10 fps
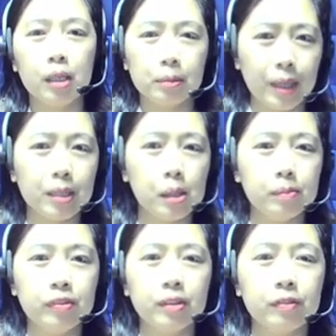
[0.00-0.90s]

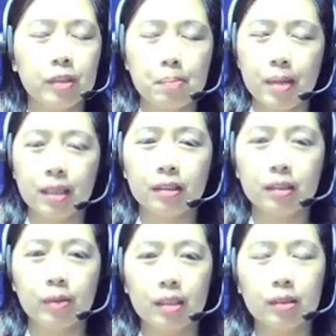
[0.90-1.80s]
hopeful for a better
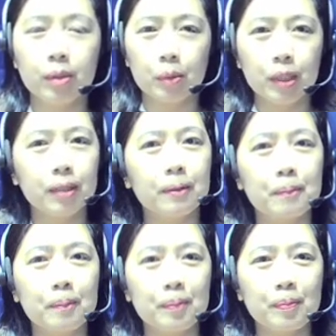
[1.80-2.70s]
2021.
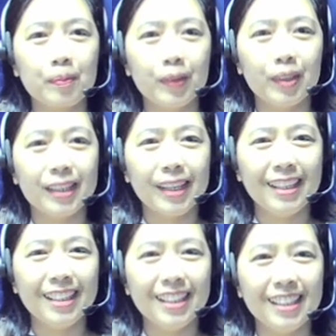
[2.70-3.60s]
Okay,
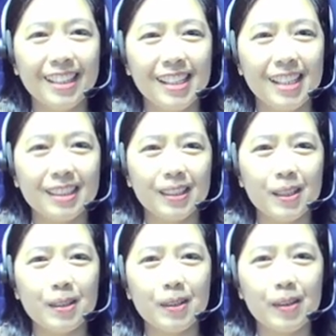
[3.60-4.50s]
so
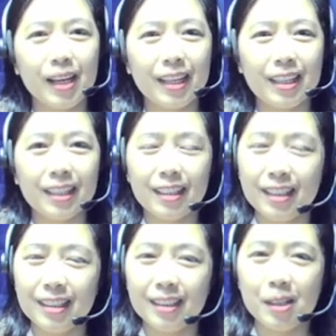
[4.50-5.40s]

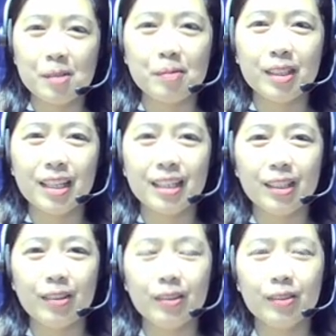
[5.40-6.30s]
I hope that
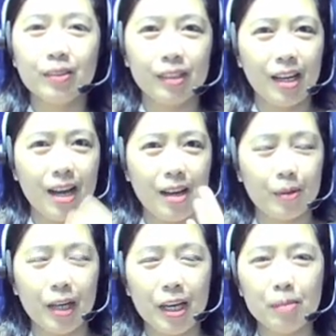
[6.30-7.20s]
you or
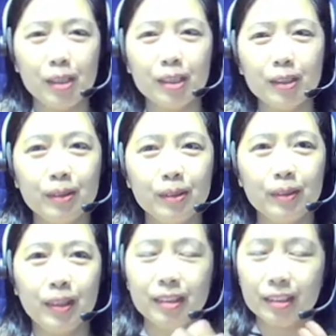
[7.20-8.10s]
able to
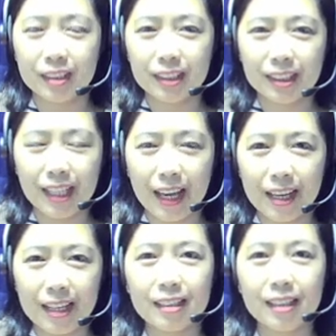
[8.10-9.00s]

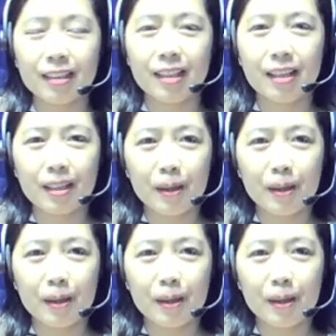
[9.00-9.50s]
understand the